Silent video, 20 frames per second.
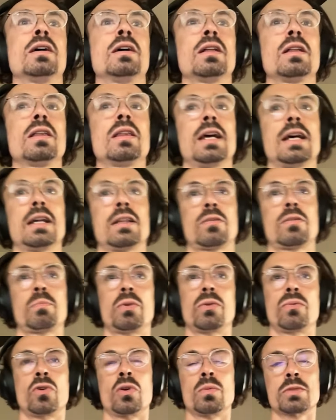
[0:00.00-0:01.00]
that
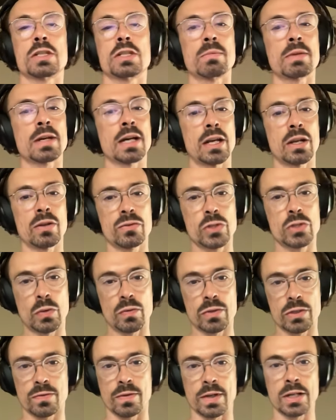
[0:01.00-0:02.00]
perform some kind of
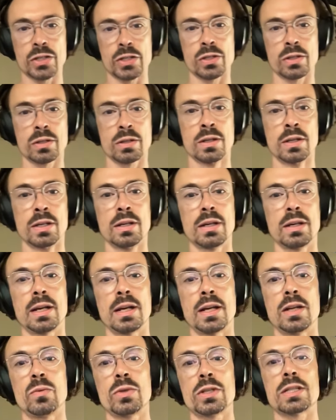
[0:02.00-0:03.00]
service function
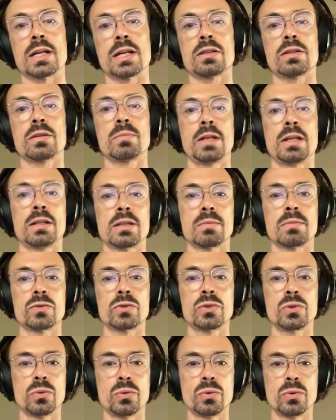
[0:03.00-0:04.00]
and we start to make them
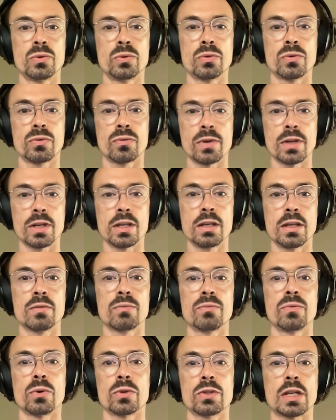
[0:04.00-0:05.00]
2, 3,
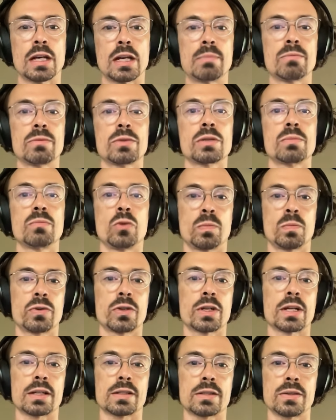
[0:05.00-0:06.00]
4 times more
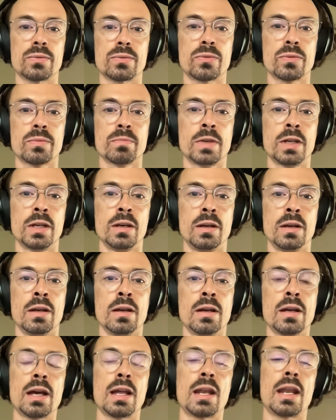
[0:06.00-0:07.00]
productive.
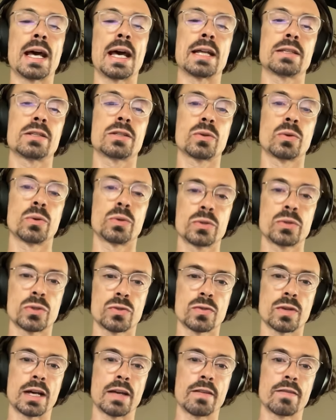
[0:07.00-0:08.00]
And that's going to
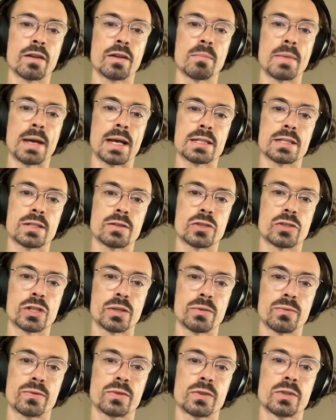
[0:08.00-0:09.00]
drive a massive
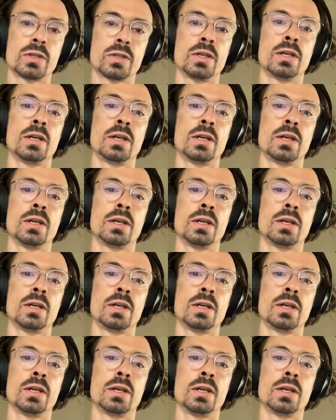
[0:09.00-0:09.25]
shift